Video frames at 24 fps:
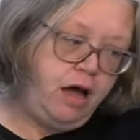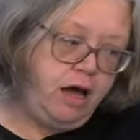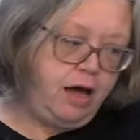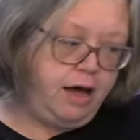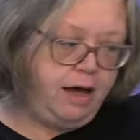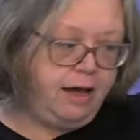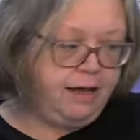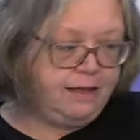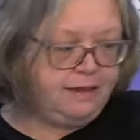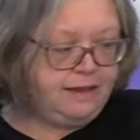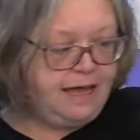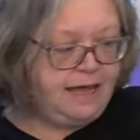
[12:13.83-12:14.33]

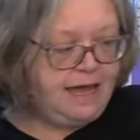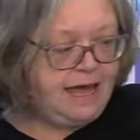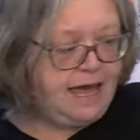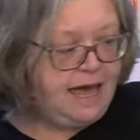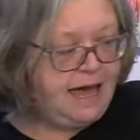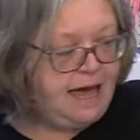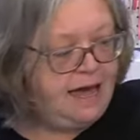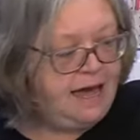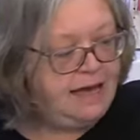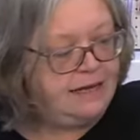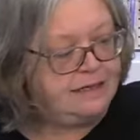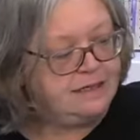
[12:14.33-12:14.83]
on the
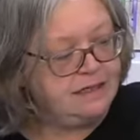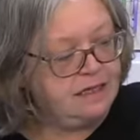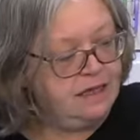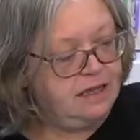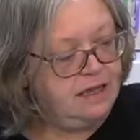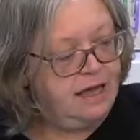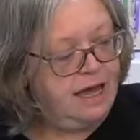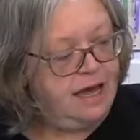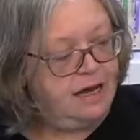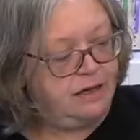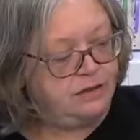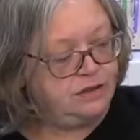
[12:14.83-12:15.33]
hat,
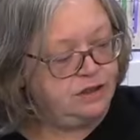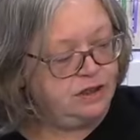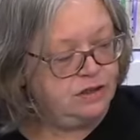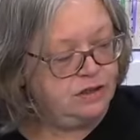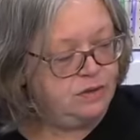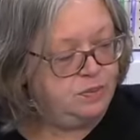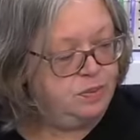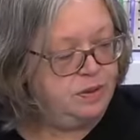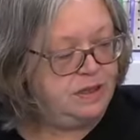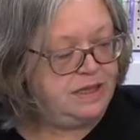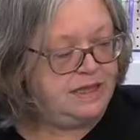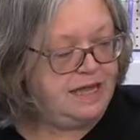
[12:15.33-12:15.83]
allows you
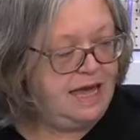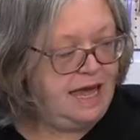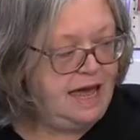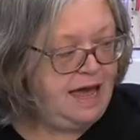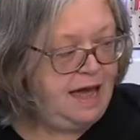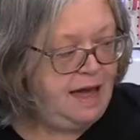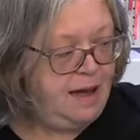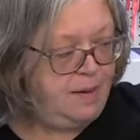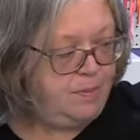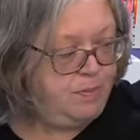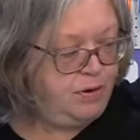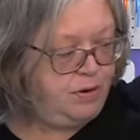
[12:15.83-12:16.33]
to put the
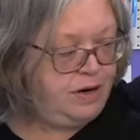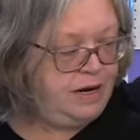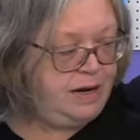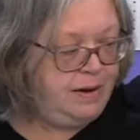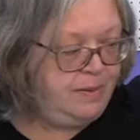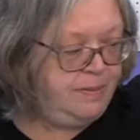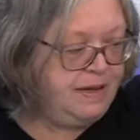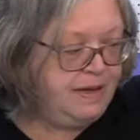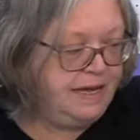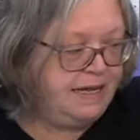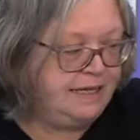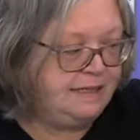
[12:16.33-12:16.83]
hat
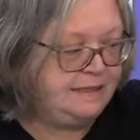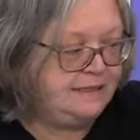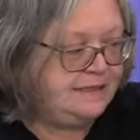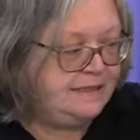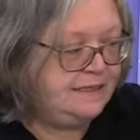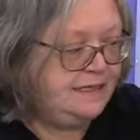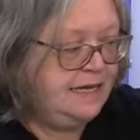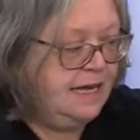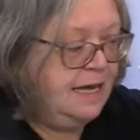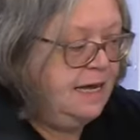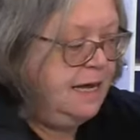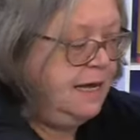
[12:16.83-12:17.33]
brim
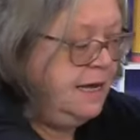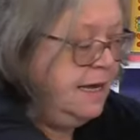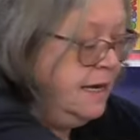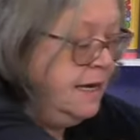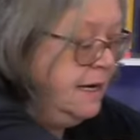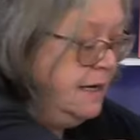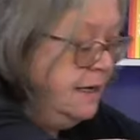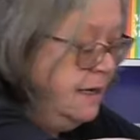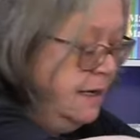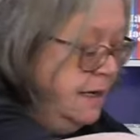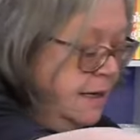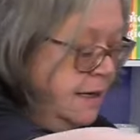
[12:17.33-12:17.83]

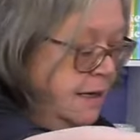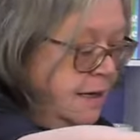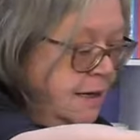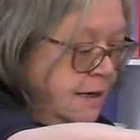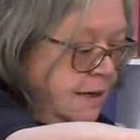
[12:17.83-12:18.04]
inside.